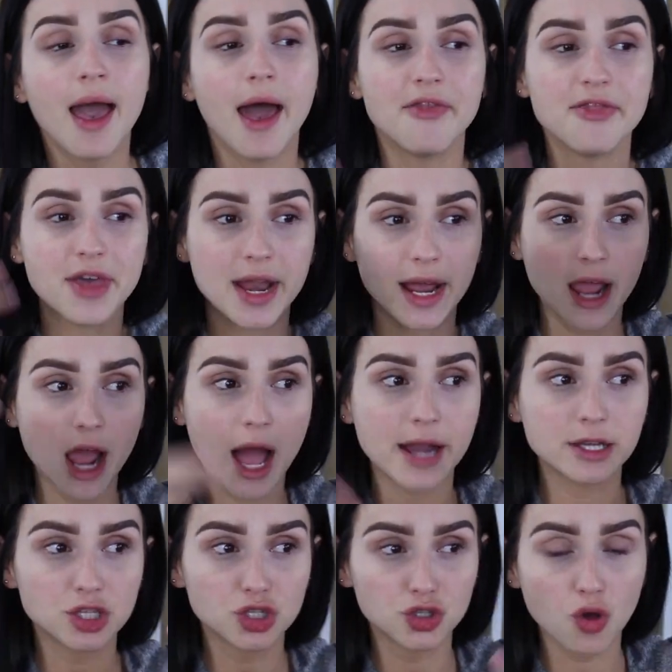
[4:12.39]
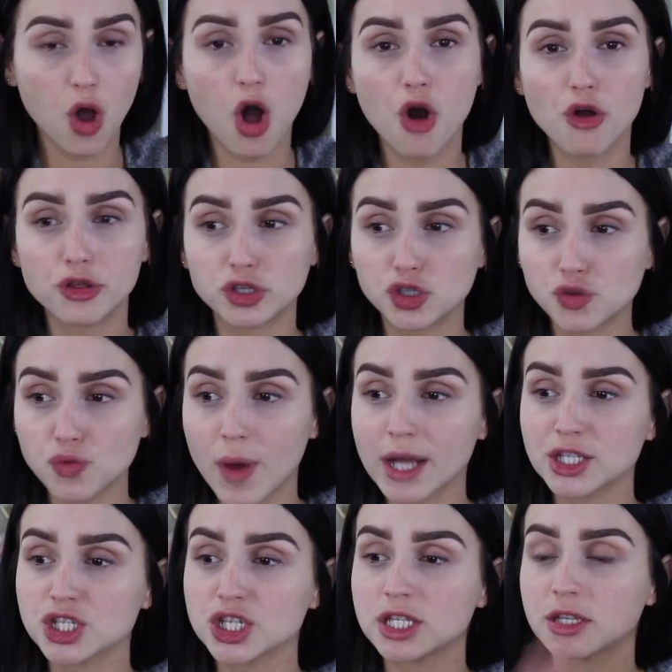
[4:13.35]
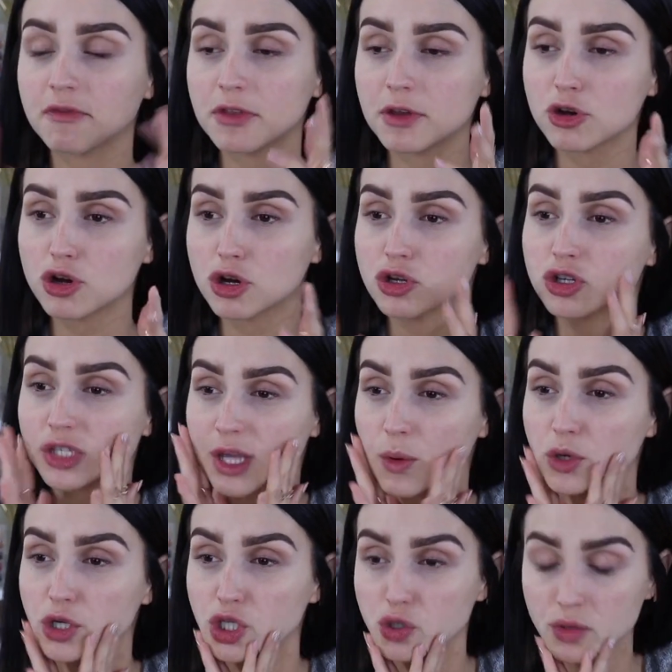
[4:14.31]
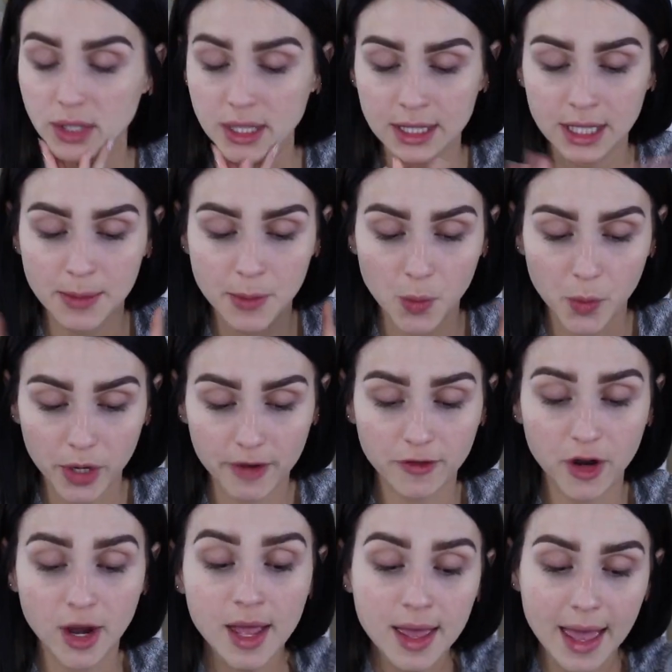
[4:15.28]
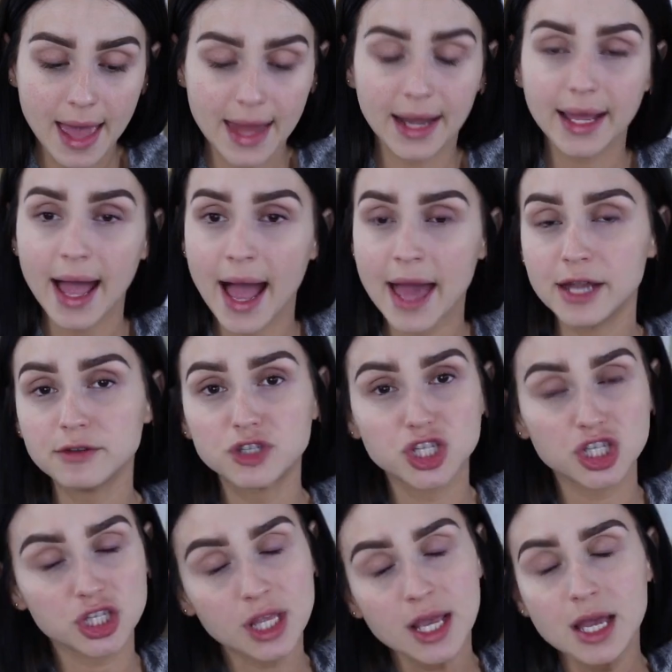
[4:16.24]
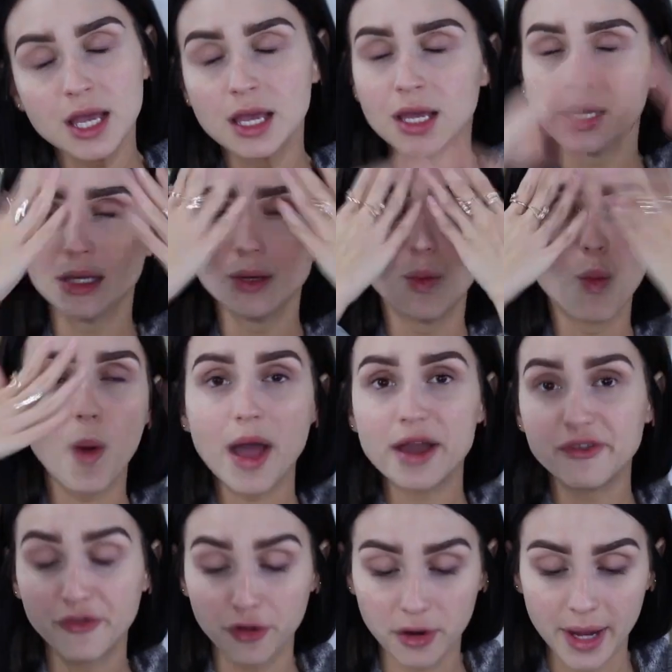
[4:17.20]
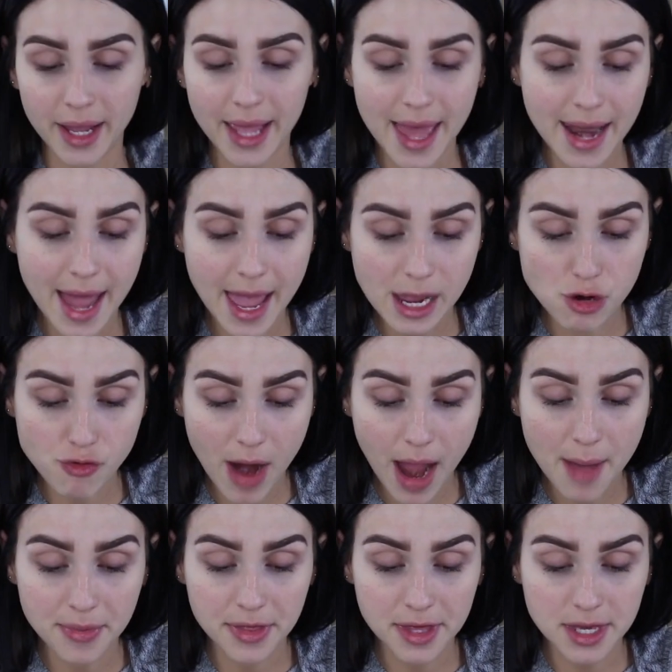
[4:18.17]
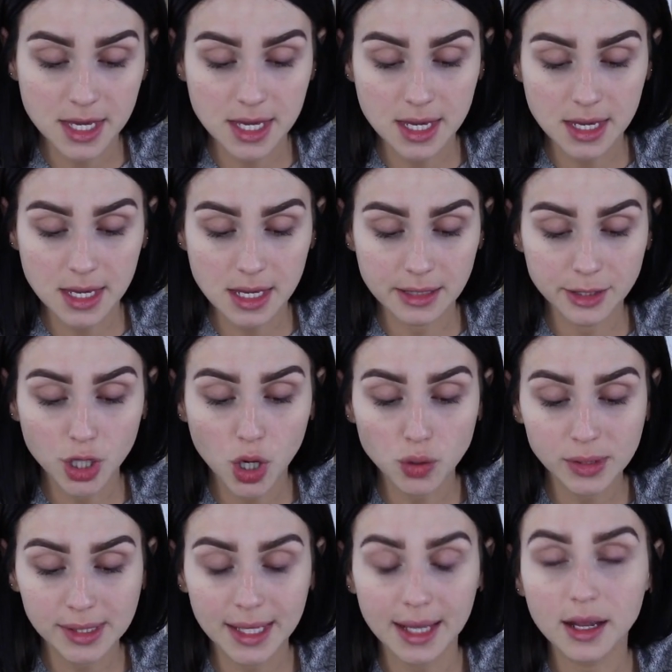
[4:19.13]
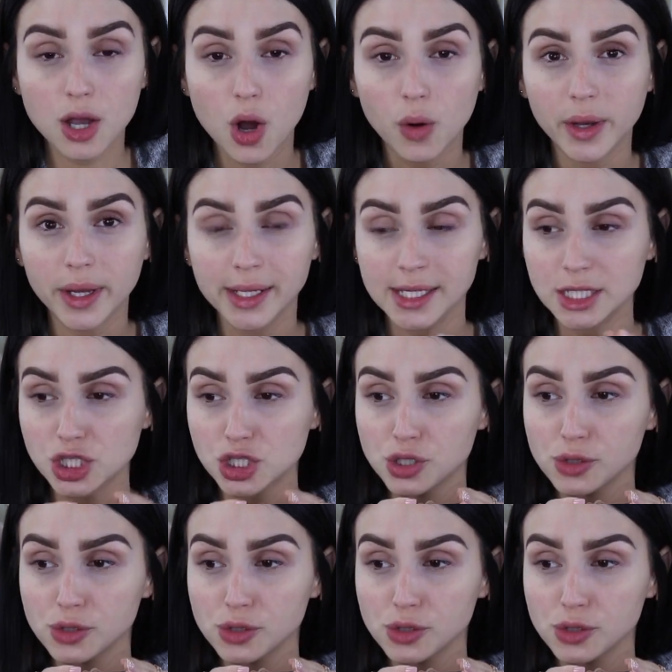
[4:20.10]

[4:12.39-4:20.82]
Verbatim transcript: and then I kind of saw all the swatches of the girls that were using them or whatever, and I kind of just went for it, and I grabbed the Toasted Coconut